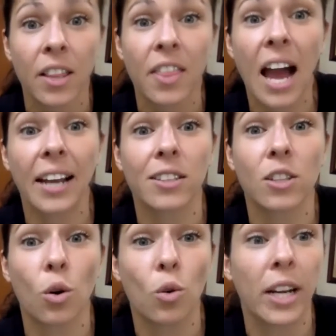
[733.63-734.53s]
That is
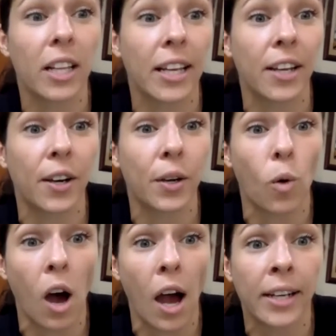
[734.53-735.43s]
a really good
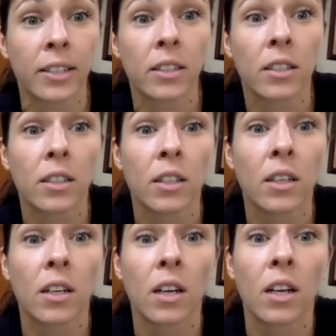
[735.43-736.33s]
one.
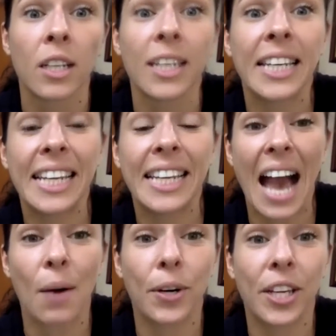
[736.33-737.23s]

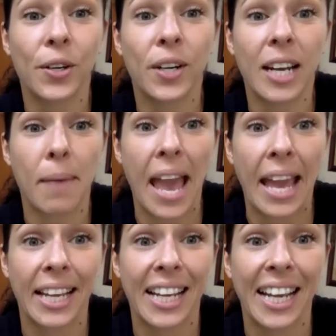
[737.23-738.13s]
Nita, what are you going to make?